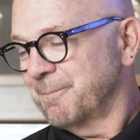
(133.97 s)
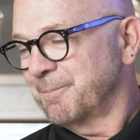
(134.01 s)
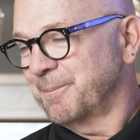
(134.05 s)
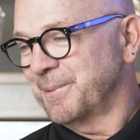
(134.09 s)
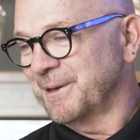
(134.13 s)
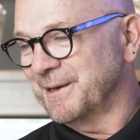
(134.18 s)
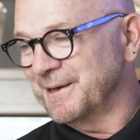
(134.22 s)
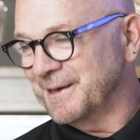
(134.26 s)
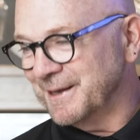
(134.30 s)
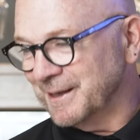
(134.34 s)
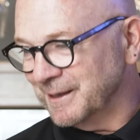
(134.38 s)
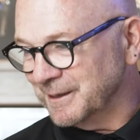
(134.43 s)

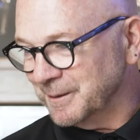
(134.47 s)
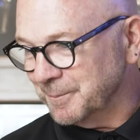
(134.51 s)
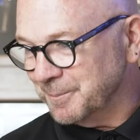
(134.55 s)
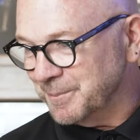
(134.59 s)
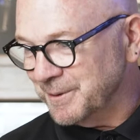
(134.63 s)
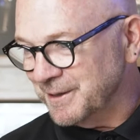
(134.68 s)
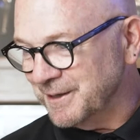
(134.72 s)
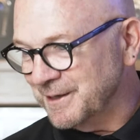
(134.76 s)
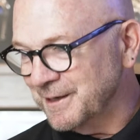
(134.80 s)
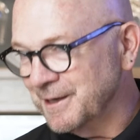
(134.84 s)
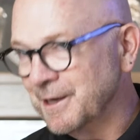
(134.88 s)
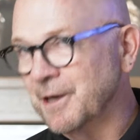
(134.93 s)

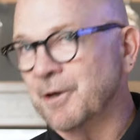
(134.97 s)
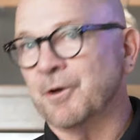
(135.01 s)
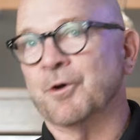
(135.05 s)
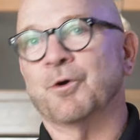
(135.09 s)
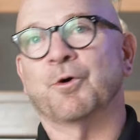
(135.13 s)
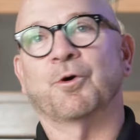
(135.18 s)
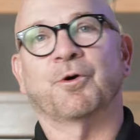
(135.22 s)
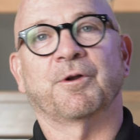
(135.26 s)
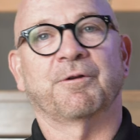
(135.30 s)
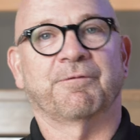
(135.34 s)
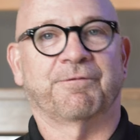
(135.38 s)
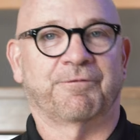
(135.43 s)
Penelope
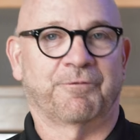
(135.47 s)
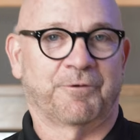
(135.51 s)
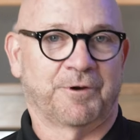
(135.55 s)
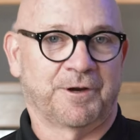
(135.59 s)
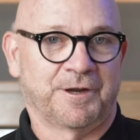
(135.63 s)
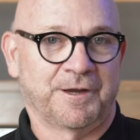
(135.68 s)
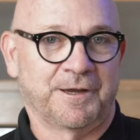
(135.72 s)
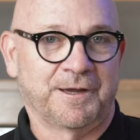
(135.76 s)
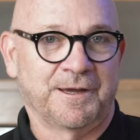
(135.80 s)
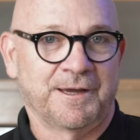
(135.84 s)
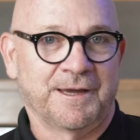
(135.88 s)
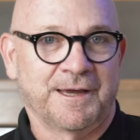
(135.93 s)

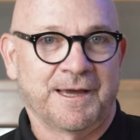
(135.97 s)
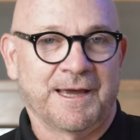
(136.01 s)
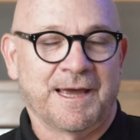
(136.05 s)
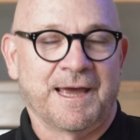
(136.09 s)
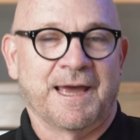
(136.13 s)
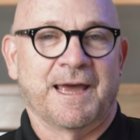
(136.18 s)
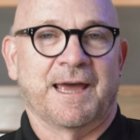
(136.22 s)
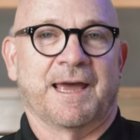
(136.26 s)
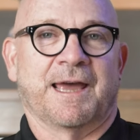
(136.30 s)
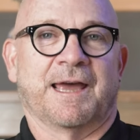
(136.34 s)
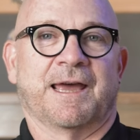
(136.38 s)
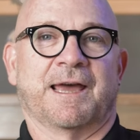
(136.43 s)
Godefroy,
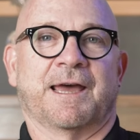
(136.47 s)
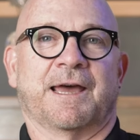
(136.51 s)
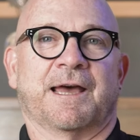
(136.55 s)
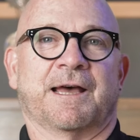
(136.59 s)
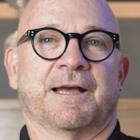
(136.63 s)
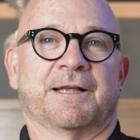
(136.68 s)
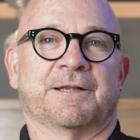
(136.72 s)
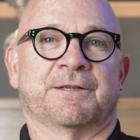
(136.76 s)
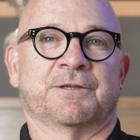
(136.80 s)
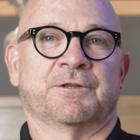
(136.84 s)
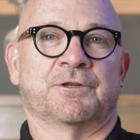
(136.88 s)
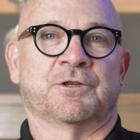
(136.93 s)

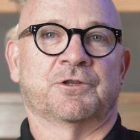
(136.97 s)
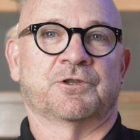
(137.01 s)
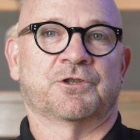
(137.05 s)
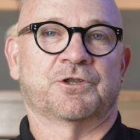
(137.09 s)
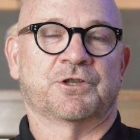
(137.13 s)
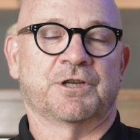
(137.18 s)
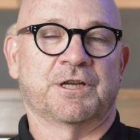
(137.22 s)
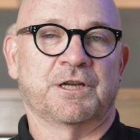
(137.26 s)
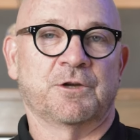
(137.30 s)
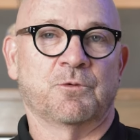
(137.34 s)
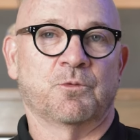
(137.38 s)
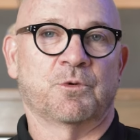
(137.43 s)
and
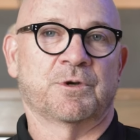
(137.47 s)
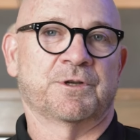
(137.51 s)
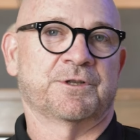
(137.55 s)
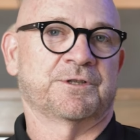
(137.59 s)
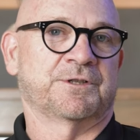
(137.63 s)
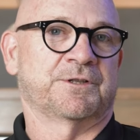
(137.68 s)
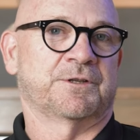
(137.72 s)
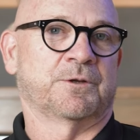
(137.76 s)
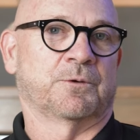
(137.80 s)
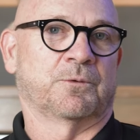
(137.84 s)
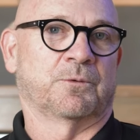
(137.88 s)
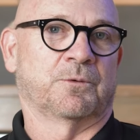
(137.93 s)
she
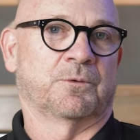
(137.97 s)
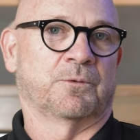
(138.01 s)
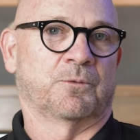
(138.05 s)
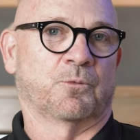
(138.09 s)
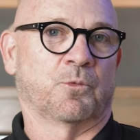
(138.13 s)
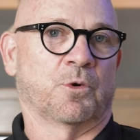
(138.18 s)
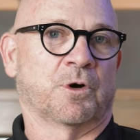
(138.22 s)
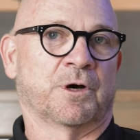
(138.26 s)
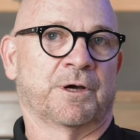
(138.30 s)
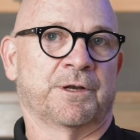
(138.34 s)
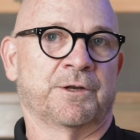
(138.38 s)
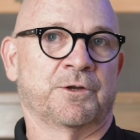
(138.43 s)
was the
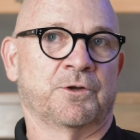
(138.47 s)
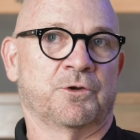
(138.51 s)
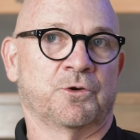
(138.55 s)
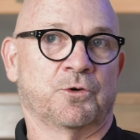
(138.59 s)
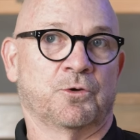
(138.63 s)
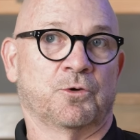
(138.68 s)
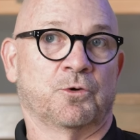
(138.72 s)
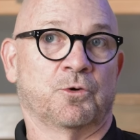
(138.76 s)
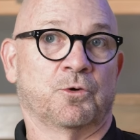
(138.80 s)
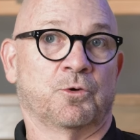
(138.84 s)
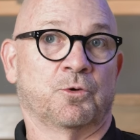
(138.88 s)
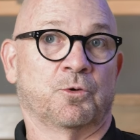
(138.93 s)
one
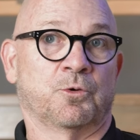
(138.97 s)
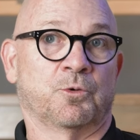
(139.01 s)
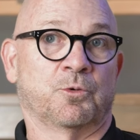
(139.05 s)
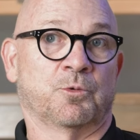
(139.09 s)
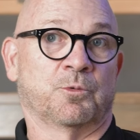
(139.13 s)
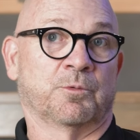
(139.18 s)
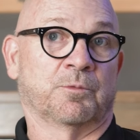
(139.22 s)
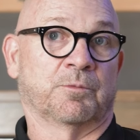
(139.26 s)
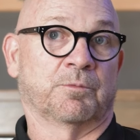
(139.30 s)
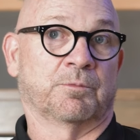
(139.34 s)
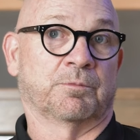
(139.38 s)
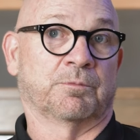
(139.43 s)
who
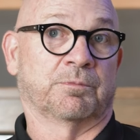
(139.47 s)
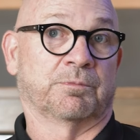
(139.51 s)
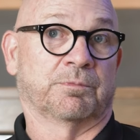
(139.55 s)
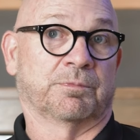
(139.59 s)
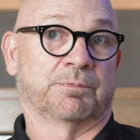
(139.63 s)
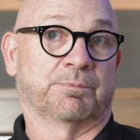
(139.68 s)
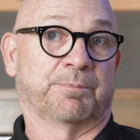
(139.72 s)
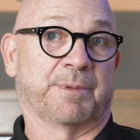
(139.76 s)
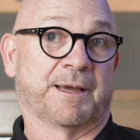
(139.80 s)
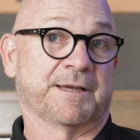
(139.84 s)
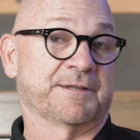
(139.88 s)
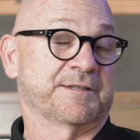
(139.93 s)

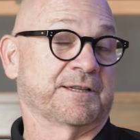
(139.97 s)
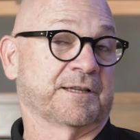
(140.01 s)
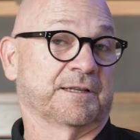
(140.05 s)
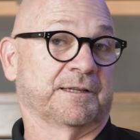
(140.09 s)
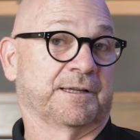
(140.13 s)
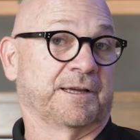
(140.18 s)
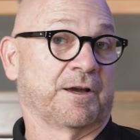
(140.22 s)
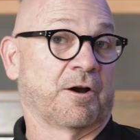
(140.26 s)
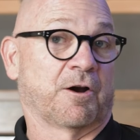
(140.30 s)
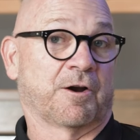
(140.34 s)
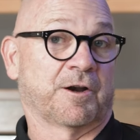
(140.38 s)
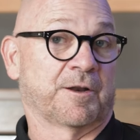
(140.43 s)

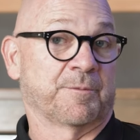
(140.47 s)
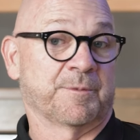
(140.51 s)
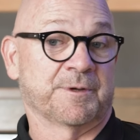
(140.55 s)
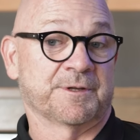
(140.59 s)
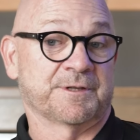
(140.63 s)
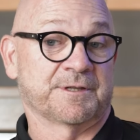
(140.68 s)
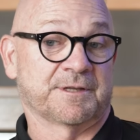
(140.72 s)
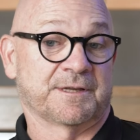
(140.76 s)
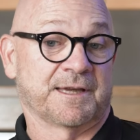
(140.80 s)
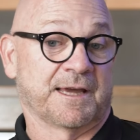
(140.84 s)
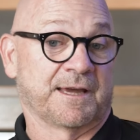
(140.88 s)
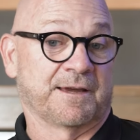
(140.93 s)
basically
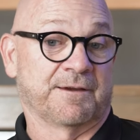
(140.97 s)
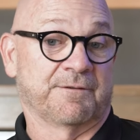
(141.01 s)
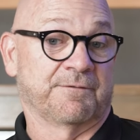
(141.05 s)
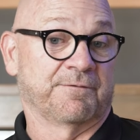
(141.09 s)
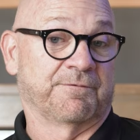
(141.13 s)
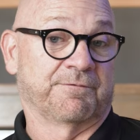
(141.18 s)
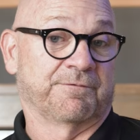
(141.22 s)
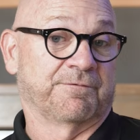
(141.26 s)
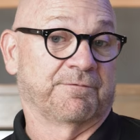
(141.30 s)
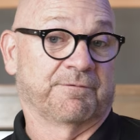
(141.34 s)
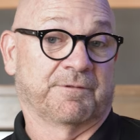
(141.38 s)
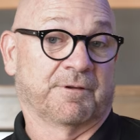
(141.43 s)
Artemis
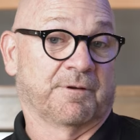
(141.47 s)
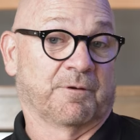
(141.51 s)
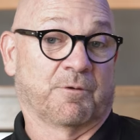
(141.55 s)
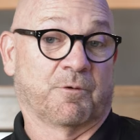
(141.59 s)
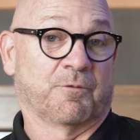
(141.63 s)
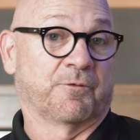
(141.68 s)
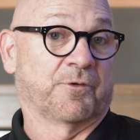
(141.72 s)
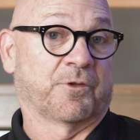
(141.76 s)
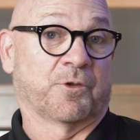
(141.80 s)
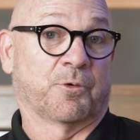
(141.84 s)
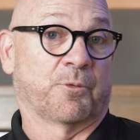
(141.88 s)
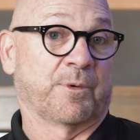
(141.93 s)
gave
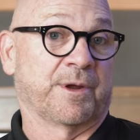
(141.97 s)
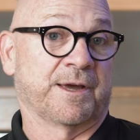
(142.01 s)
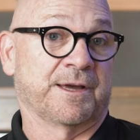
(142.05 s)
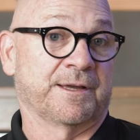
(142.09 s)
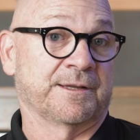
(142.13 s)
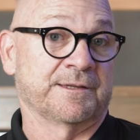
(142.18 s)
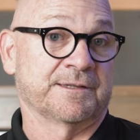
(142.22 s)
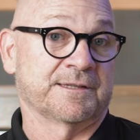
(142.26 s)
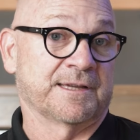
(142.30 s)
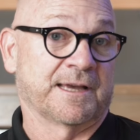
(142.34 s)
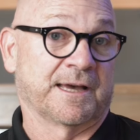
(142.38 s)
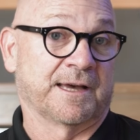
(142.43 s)
over the
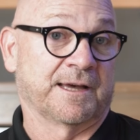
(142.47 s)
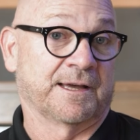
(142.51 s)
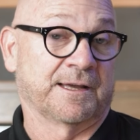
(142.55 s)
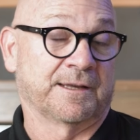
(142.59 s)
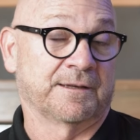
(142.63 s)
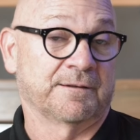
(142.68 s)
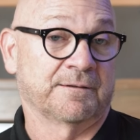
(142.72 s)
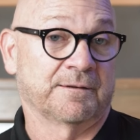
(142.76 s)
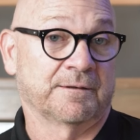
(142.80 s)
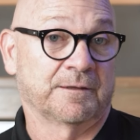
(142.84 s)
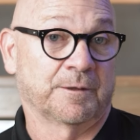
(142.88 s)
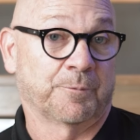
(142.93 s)
reins
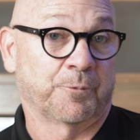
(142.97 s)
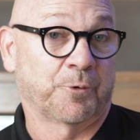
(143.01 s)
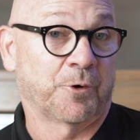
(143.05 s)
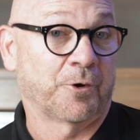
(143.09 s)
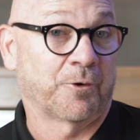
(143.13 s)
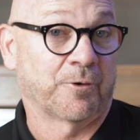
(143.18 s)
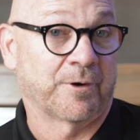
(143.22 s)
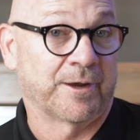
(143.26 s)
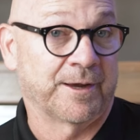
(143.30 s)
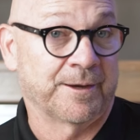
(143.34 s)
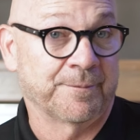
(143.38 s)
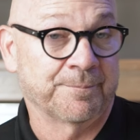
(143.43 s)
at Le
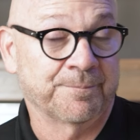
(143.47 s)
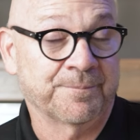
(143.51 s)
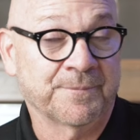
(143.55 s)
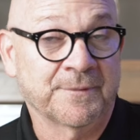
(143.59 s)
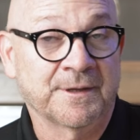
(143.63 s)
Prieuré.